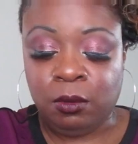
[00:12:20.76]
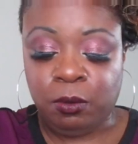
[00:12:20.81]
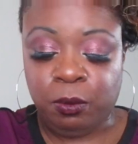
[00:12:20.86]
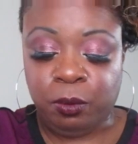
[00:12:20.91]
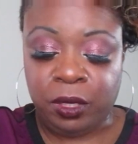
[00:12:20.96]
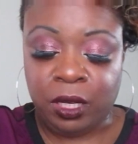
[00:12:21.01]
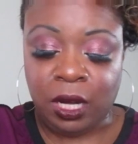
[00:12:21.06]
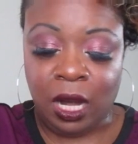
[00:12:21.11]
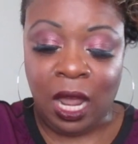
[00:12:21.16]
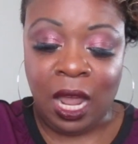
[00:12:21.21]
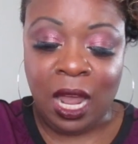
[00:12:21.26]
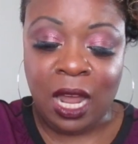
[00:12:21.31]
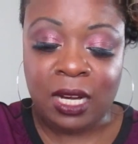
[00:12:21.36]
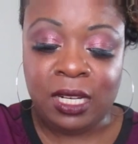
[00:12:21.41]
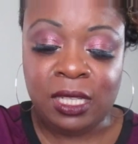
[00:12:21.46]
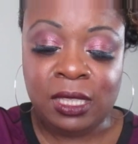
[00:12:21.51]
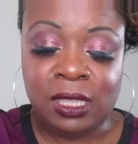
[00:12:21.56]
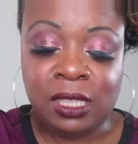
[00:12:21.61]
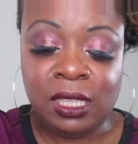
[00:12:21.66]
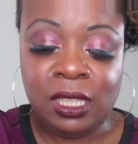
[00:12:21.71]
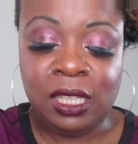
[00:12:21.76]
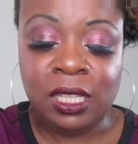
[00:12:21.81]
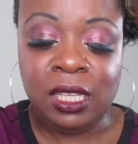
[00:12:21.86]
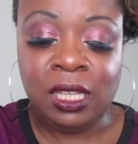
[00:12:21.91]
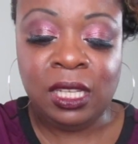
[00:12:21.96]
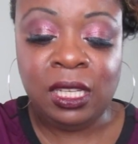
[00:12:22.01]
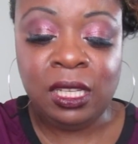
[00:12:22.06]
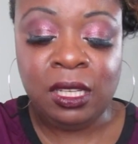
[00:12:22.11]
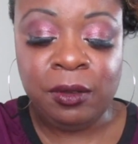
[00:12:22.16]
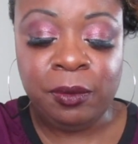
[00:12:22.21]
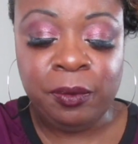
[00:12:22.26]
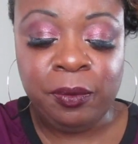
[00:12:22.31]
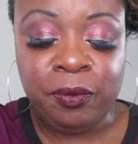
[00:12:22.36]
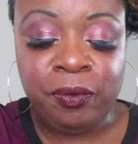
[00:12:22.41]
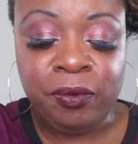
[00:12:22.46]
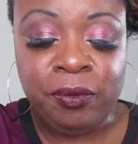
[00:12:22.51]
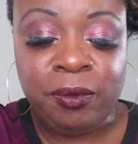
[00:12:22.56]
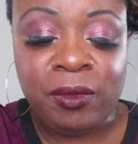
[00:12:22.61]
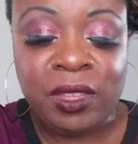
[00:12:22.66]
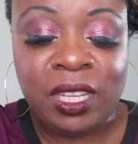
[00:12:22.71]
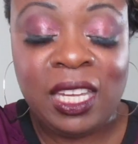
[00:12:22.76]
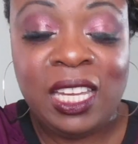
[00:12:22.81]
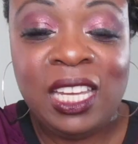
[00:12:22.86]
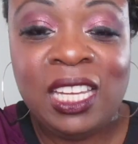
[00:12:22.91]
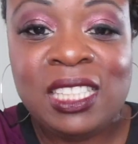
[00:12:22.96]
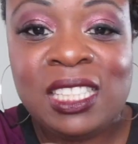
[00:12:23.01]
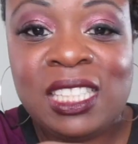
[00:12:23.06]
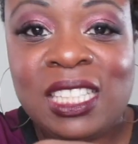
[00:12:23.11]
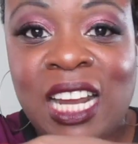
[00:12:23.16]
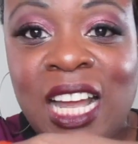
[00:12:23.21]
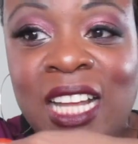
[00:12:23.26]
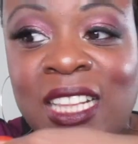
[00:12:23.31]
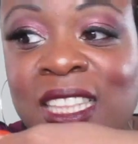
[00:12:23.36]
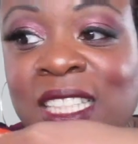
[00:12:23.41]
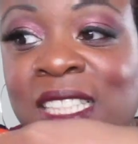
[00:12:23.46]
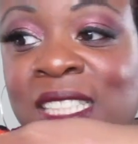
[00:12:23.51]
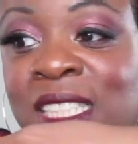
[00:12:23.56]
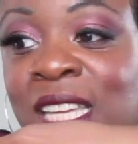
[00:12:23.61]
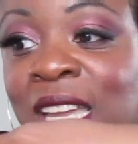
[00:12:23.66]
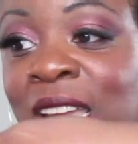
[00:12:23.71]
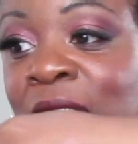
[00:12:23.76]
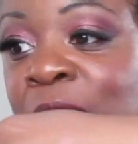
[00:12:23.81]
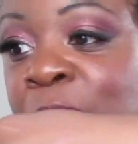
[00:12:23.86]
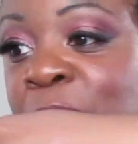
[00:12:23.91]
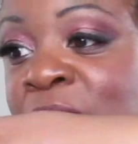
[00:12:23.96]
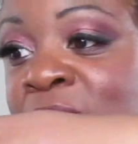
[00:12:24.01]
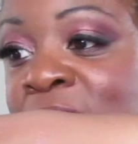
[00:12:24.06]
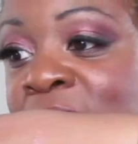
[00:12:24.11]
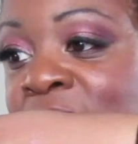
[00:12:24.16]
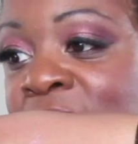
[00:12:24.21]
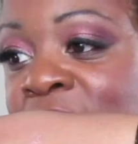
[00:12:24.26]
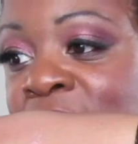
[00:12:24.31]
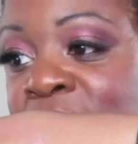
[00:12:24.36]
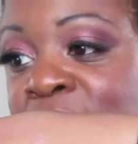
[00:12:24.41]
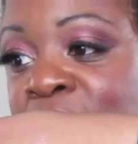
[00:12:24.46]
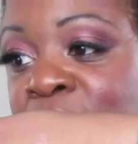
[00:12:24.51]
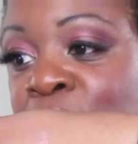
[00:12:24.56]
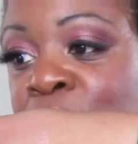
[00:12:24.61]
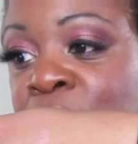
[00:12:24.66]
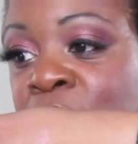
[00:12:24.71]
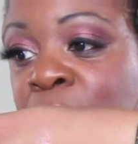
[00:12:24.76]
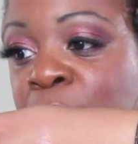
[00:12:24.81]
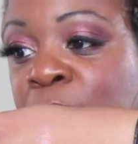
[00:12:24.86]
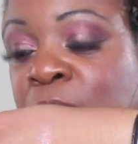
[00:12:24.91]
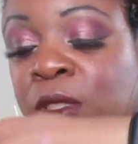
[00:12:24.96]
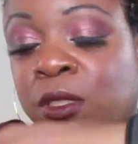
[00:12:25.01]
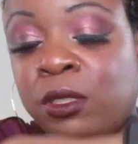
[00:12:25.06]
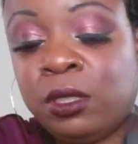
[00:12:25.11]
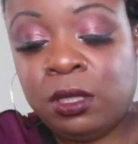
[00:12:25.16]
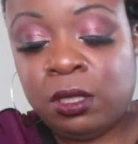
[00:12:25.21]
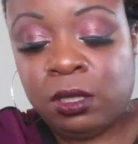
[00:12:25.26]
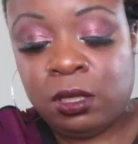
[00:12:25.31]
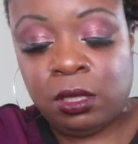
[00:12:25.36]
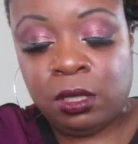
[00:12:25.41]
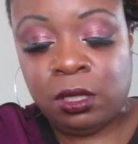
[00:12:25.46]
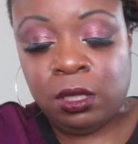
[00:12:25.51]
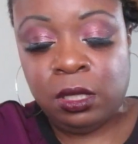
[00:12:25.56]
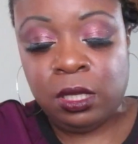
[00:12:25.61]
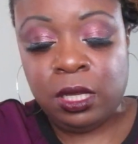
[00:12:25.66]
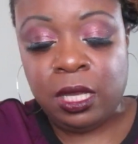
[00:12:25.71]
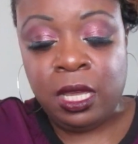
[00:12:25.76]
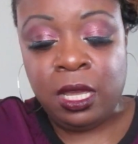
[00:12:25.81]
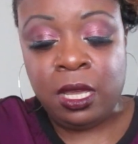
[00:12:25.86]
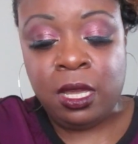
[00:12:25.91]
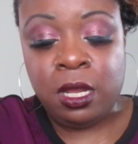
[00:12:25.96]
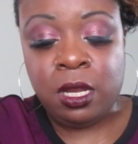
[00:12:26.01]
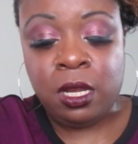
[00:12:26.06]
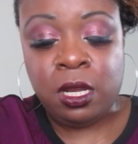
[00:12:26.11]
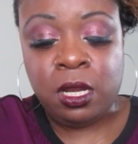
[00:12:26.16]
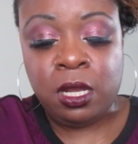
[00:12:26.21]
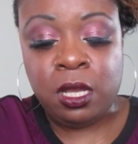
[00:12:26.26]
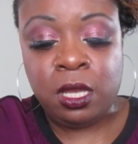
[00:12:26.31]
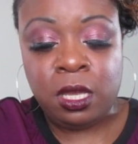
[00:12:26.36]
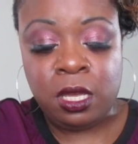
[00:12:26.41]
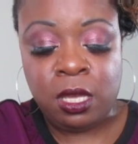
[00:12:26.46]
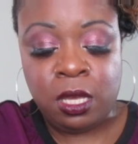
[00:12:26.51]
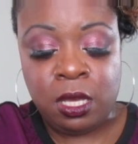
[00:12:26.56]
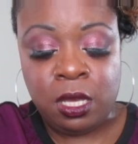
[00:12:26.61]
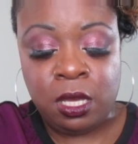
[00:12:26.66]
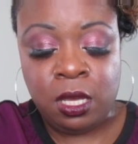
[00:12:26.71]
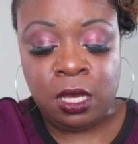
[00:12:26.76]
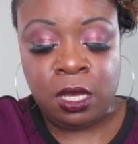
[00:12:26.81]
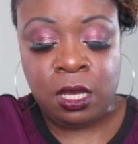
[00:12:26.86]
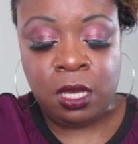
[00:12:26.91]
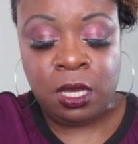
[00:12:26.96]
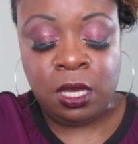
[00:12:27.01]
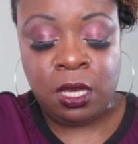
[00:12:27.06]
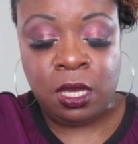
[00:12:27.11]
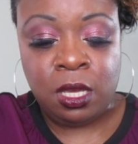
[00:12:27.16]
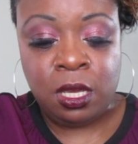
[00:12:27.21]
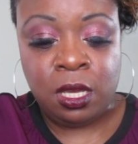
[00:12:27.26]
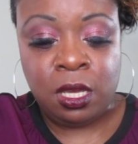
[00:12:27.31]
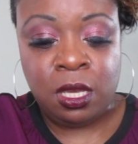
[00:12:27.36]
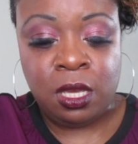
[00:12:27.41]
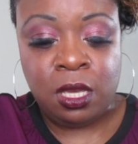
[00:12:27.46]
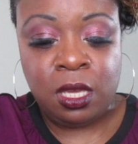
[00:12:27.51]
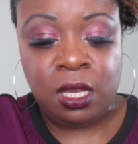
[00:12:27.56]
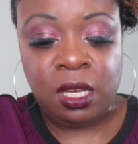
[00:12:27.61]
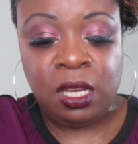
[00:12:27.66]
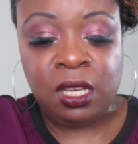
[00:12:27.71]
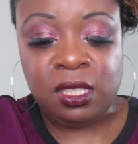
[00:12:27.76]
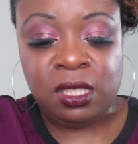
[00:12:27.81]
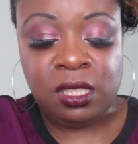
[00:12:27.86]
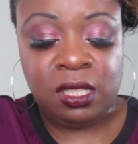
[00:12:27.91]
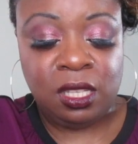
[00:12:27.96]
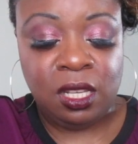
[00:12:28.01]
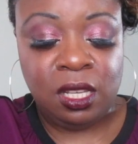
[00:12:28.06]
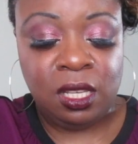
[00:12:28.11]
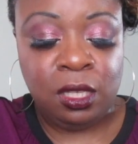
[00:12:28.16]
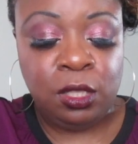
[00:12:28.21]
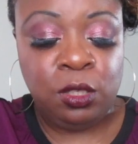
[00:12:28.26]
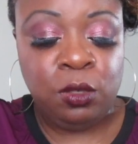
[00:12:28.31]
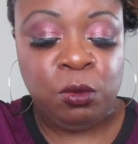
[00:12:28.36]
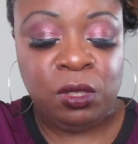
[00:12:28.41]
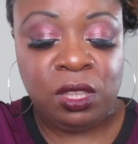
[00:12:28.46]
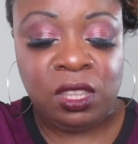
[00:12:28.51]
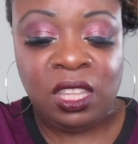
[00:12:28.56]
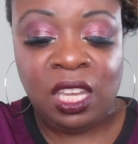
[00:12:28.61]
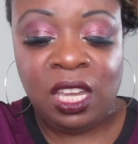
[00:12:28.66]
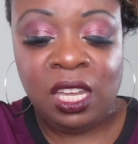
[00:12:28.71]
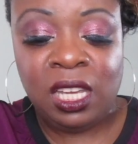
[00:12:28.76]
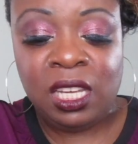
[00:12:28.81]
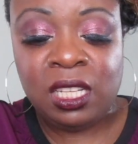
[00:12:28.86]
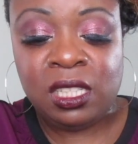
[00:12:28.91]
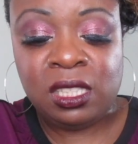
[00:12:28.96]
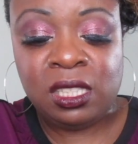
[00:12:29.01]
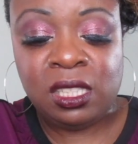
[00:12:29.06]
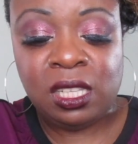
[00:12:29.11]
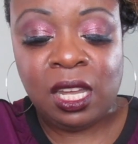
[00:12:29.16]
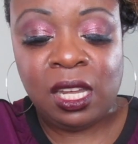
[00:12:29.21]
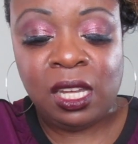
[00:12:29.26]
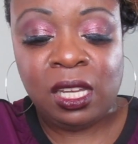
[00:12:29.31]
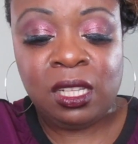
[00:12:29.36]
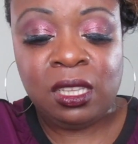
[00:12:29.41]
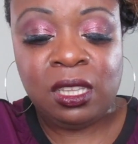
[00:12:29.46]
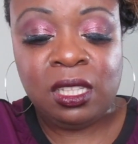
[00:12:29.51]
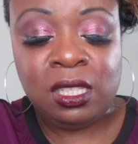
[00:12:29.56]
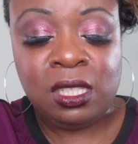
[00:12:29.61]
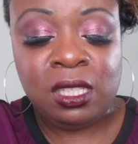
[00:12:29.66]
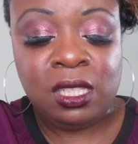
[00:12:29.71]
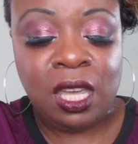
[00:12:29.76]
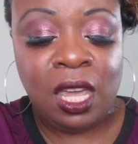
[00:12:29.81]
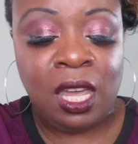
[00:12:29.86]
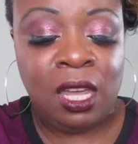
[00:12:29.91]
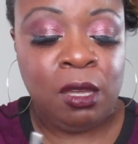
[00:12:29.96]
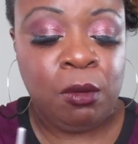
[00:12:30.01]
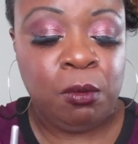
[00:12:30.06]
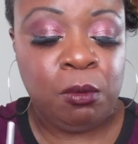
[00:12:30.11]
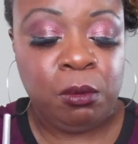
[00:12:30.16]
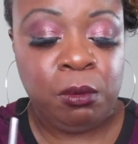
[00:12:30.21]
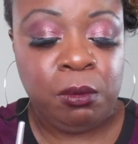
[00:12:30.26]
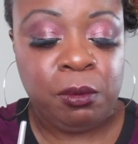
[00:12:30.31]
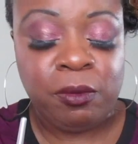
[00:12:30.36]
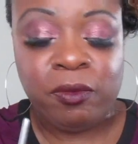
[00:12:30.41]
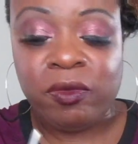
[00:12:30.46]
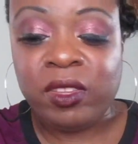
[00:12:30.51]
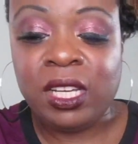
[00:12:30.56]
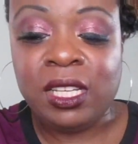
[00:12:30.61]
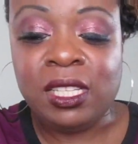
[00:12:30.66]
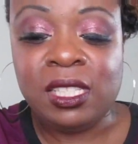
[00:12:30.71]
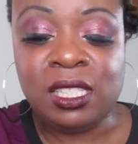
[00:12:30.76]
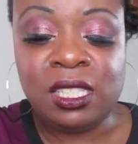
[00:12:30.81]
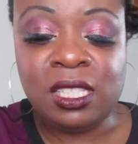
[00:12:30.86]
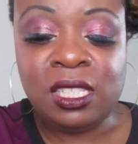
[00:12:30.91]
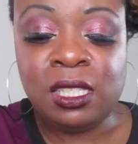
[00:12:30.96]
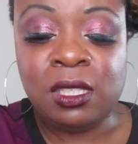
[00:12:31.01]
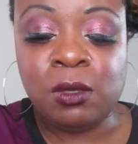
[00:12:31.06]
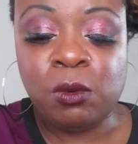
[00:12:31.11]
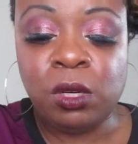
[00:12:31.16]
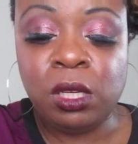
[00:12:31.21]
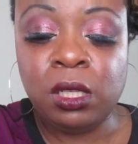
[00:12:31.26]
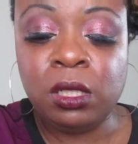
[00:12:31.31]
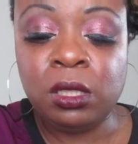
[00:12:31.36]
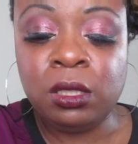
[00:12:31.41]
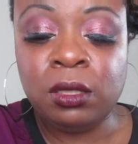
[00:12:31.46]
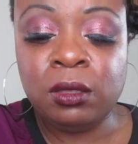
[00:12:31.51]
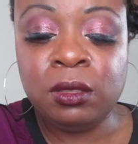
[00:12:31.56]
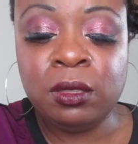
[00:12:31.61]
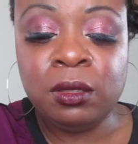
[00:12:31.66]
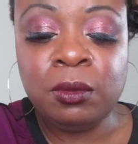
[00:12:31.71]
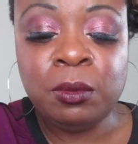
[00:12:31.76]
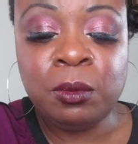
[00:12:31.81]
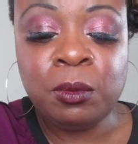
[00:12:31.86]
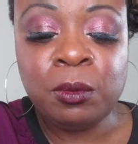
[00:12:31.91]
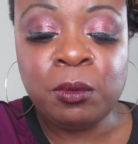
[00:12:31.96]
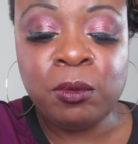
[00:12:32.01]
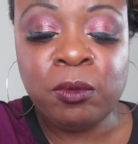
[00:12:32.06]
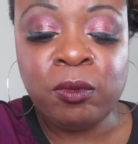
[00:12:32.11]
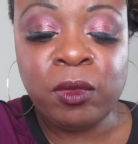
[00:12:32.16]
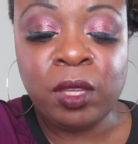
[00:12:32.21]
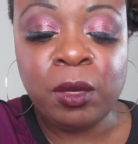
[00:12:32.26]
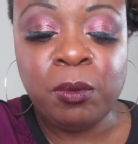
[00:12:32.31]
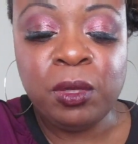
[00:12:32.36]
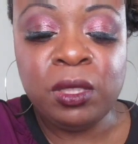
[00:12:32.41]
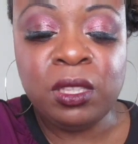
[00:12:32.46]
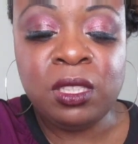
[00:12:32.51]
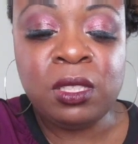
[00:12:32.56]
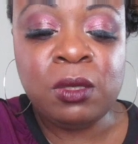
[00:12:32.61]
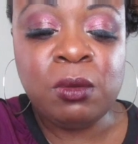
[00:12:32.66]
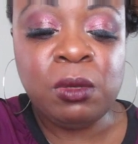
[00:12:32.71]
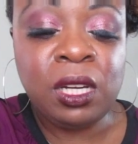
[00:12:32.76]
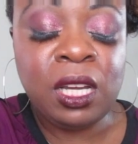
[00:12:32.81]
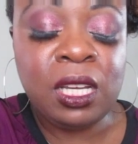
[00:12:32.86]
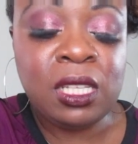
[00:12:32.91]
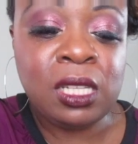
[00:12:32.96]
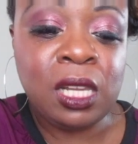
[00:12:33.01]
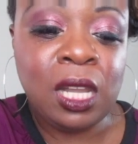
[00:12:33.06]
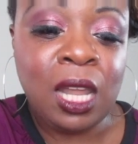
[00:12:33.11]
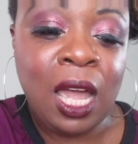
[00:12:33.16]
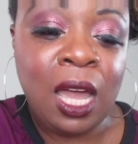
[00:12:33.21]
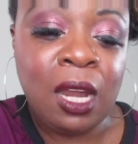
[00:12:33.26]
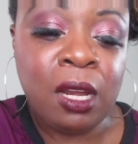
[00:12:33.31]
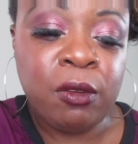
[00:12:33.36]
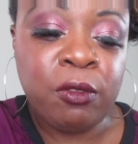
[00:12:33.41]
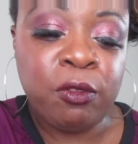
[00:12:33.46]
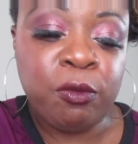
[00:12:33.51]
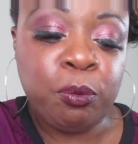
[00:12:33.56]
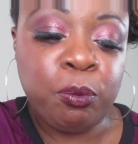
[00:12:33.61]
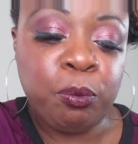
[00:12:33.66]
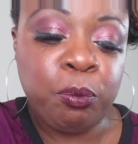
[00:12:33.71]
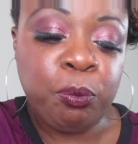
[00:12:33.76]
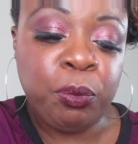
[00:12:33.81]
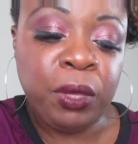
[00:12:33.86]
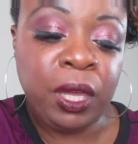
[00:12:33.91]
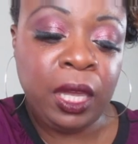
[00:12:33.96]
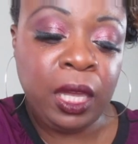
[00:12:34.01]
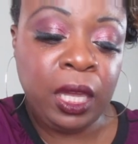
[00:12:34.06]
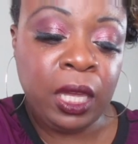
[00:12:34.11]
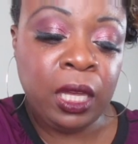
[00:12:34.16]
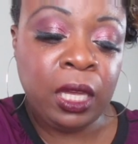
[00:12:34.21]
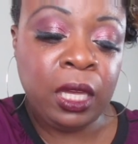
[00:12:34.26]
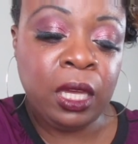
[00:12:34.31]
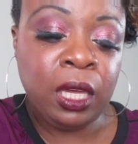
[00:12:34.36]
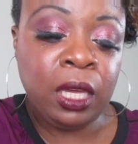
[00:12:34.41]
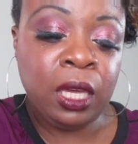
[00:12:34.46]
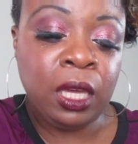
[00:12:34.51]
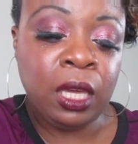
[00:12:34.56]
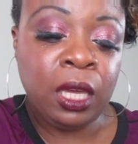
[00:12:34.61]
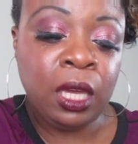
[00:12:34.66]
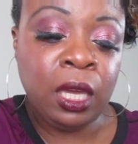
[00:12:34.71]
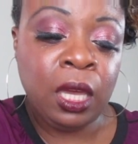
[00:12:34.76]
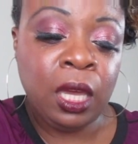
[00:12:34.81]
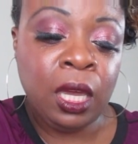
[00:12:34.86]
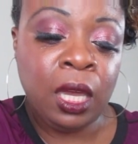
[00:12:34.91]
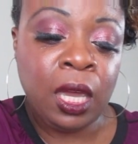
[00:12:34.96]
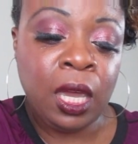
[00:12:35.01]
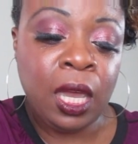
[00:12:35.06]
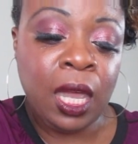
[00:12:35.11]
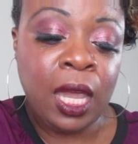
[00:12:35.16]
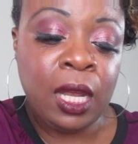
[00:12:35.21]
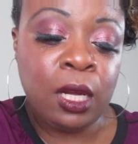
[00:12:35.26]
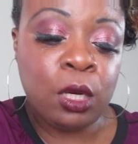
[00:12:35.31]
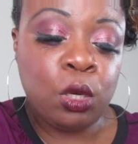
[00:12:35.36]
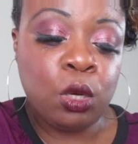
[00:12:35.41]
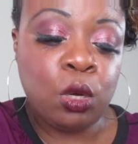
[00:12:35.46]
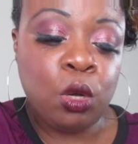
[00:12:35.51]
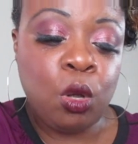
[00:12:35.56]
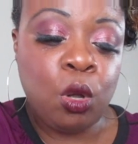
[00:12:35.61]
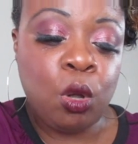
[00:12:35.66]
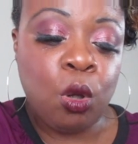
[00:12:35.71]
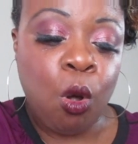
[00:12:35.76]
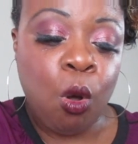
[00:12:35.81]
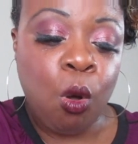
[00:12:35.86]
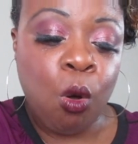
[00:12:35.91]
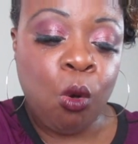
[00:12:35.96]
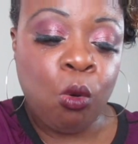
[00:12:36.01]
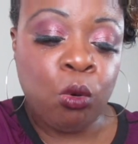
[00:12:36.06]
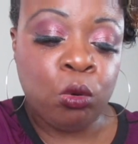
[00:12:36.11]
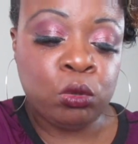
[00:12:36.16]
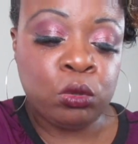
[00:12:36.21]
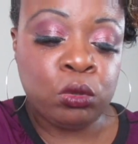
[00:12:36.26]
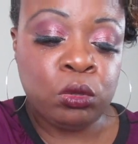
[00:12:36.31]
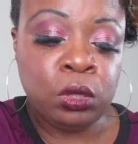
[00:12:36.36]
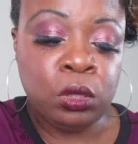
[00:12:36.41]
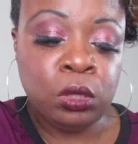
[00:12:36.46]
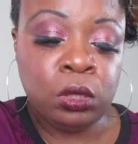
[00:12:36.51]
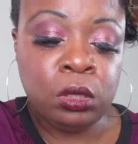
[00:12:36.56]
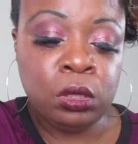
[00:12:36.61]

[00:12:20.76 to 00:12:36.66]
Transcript: But honestly, it's not the same as any of the shimmers in, because you would think it's like the same as this one. But this one has a lot of pink and gold